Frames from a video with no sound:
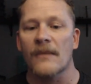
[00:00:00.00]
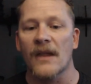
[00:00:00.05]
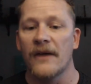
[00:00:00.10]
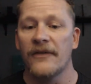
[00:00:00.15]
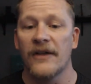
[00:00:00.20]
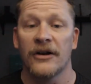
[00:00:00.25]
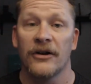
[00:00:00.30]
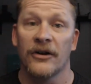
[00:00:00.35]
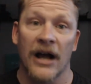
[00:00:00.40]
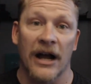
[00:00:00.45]

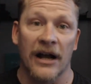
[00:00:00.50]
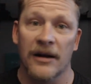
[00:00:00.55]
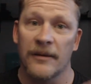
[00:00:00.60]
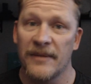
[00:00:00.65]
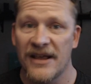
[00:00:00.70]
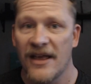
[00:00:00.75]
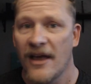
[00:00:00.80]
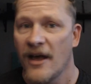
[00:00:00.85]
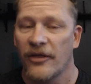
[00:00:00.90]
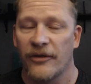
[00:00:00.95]
Then you're not going to
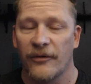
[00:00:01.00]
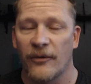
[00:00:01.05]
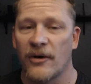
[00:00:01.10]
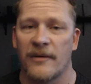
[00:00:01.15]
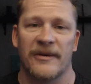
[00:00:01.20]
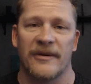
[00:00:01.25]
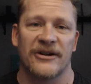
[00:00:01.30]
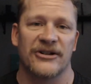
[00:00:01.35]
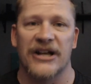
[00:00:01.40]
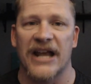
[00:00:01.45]
be throwing a
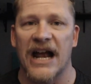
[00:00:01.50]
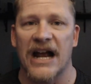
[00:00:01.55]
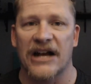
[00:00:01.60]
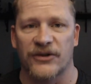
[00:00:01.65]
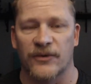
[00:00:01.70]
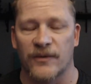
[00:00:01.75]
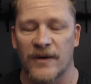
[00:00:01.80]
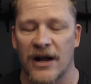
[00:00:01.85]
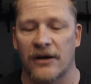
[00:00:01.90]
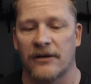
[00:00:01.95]
bunch of cash
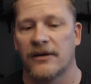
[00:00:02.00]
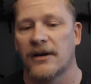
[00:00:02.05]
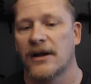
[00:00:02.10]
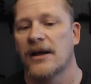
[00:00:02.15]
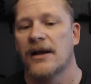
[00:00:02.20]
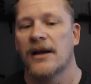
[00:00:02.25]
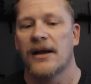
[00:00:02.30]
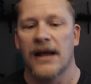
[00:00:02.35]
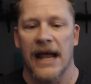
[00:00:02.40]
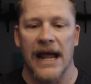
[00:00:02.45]
around
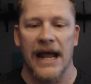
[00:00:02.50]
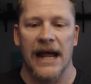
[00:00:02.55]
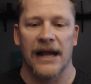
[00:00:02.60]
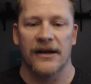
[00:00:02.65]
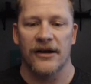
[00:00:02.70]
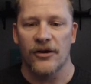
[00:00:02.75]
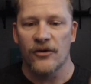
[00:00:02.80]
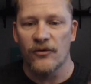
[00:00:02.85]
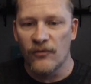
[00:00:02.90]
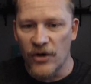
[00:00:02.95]

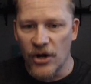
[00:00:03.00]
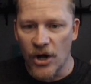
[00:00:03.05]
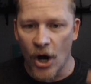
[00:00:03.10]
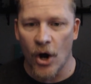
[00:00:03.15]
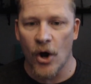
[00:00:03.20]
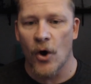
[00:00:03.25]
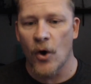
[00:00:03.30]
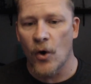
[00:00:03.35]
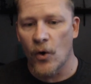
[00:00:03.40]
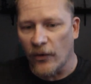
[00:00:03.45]
and you
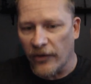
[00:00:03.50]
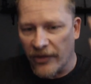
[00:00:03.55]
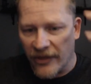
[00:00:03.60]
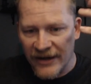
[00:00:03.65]
know the